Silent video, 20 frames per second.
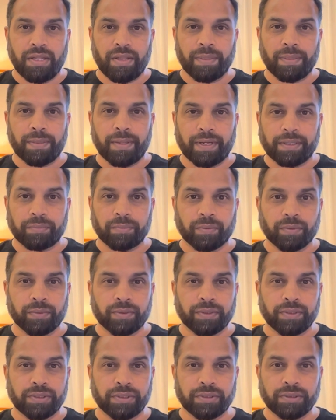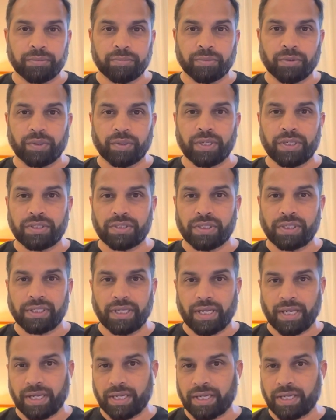that would
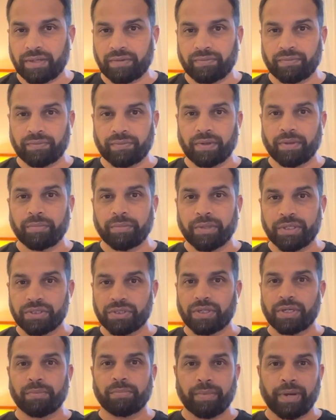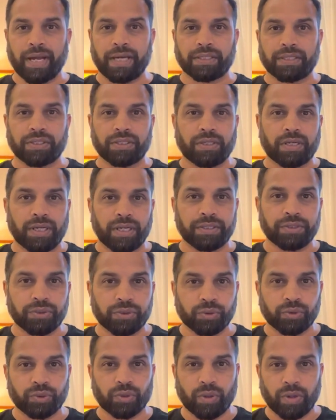potentially have a major impact either
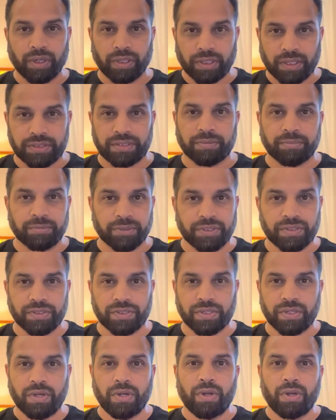to your customers